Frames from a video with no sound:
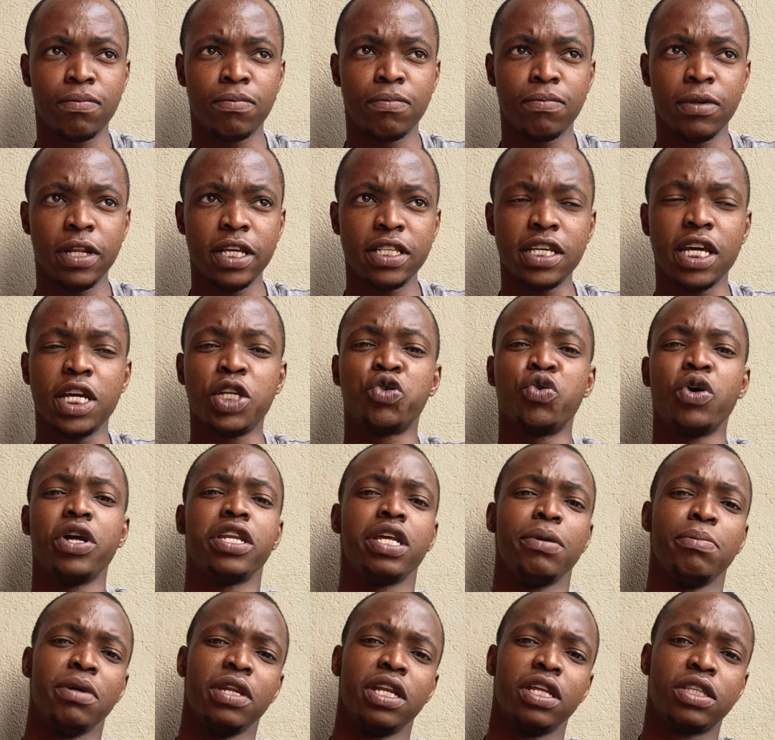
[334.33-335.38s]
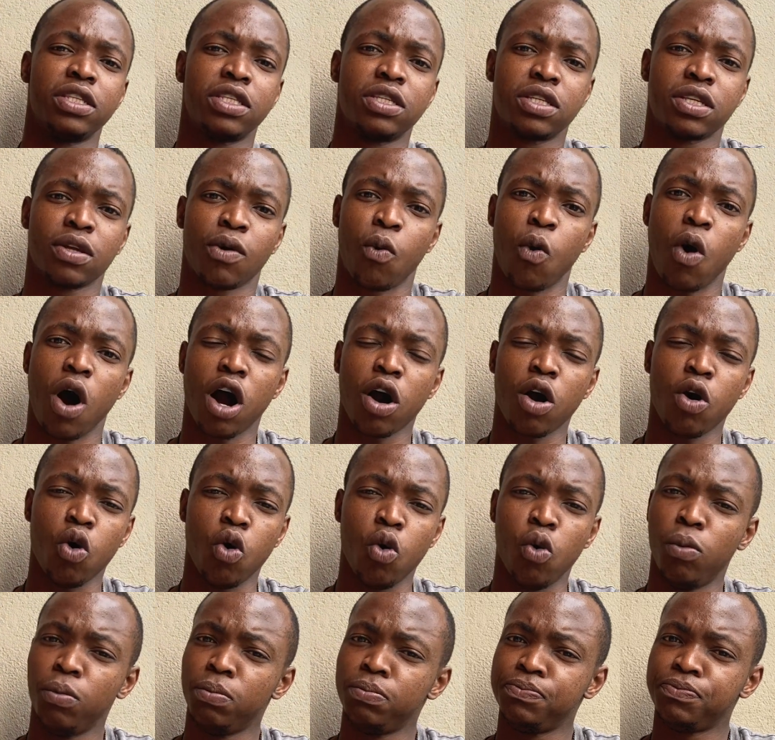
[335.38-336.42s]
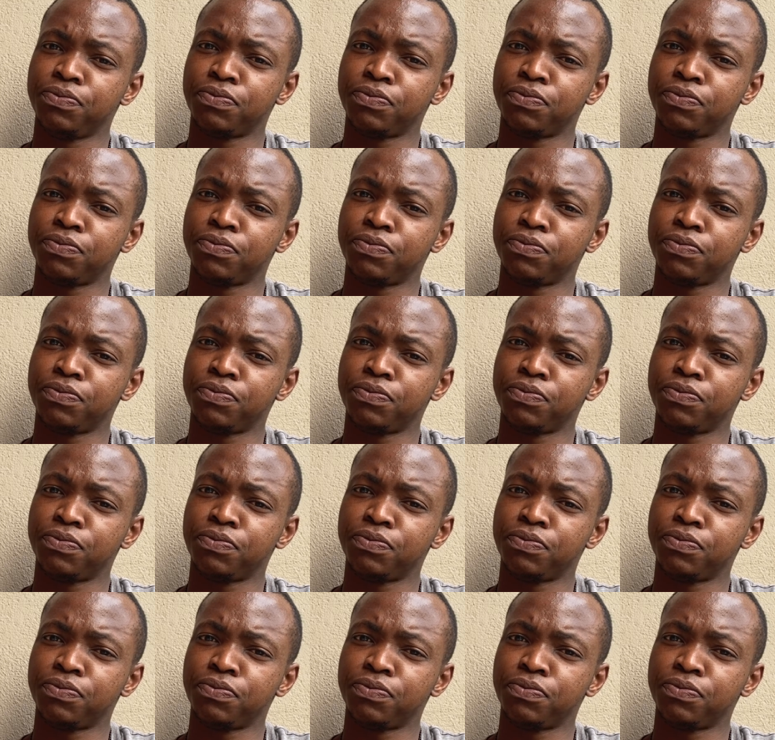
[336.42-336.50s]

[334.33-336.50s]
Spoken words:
let's say a 20-minute walk home.